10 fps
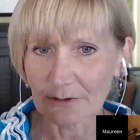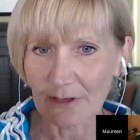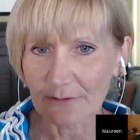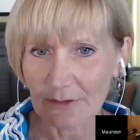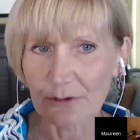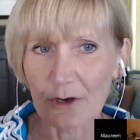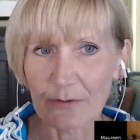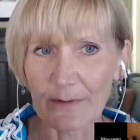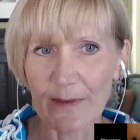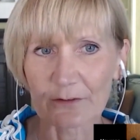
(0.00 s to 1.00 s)
and you guys all
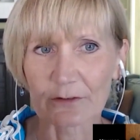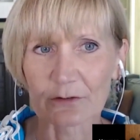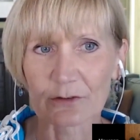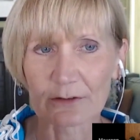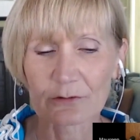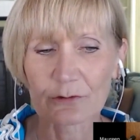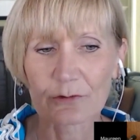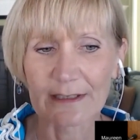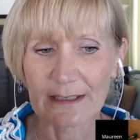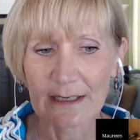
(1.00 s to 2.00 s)
know that that's the strength
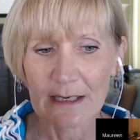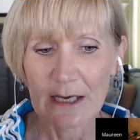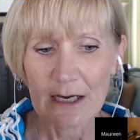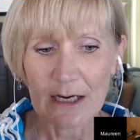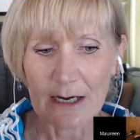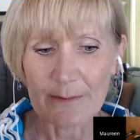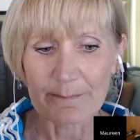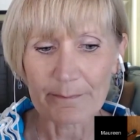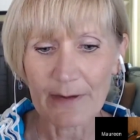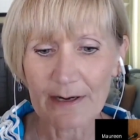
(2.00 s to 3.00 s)
story
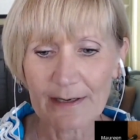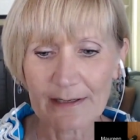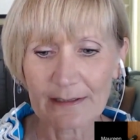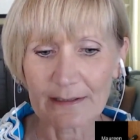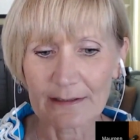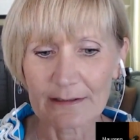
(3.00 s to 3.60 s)
um, my